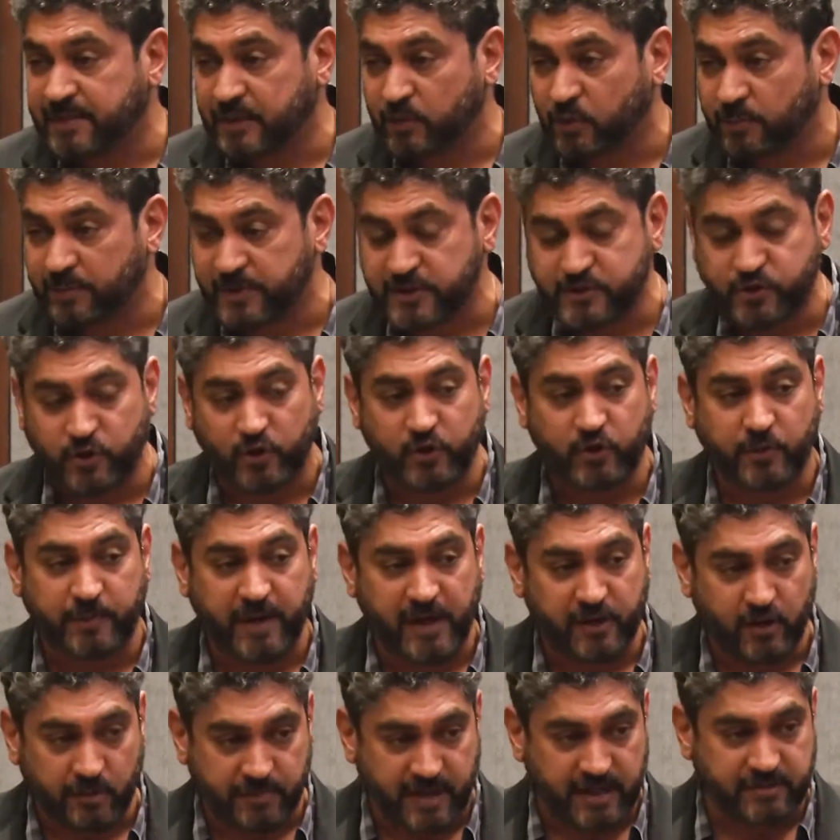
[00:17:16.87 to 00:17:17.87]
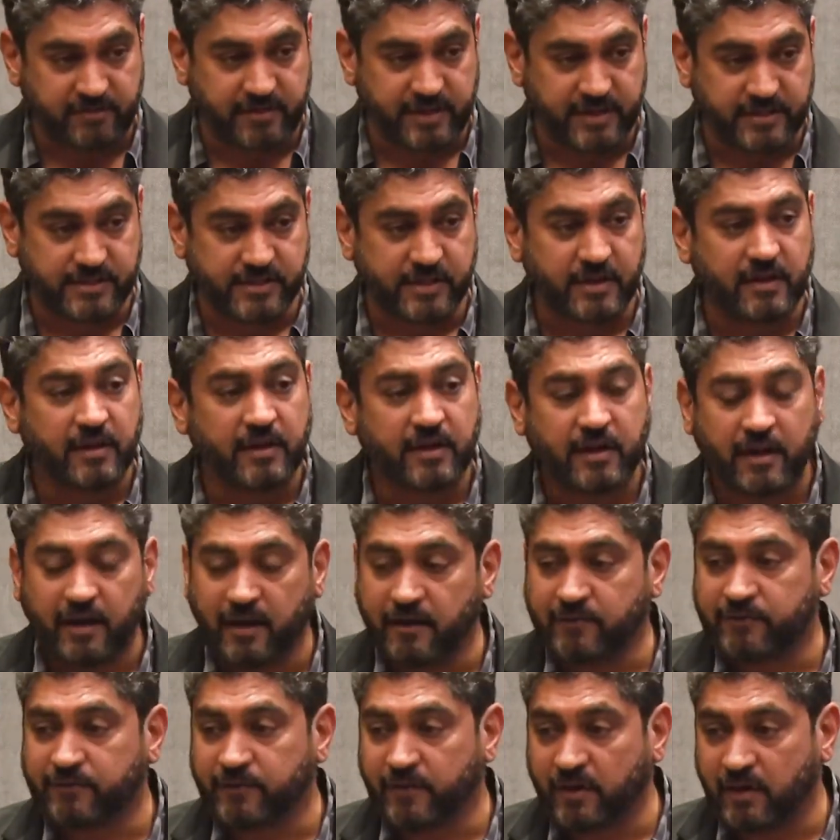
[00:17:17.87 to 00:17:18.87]
Then nobody's going to buy your batteries
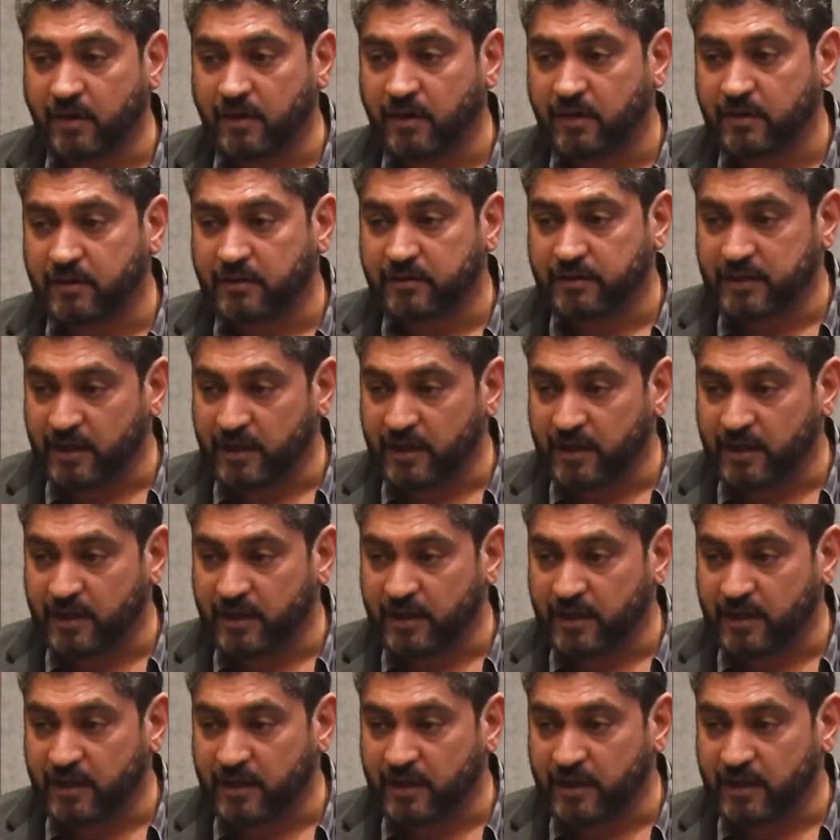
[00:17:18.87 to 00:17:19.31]
if uh,